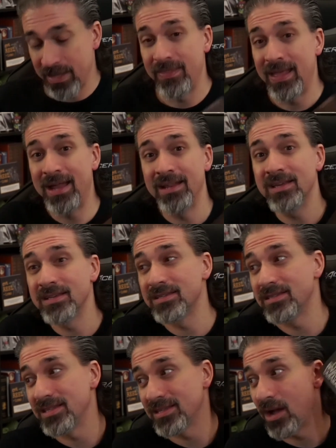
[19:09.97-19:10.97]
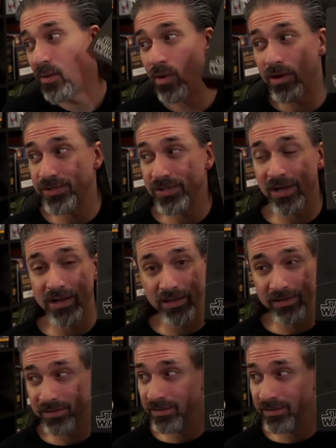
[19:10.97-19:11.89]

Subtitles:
and that is the Skywalker Saga.